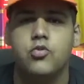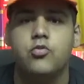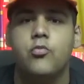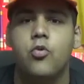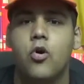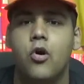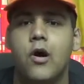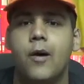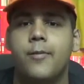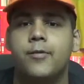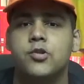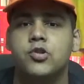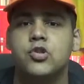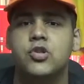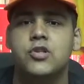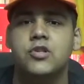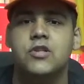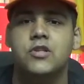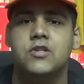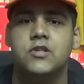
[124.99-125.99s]
more
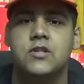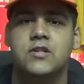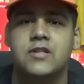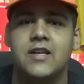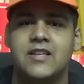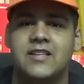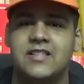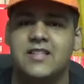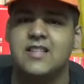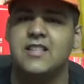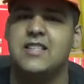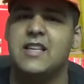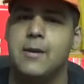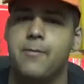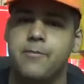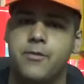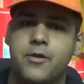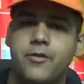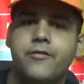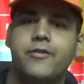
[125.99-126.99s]
opportunities to test the
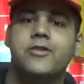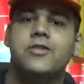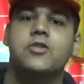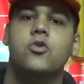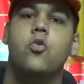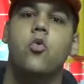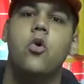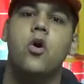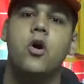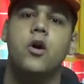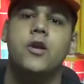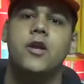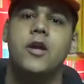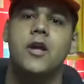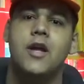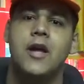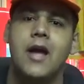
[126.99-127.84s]
depth of his squad,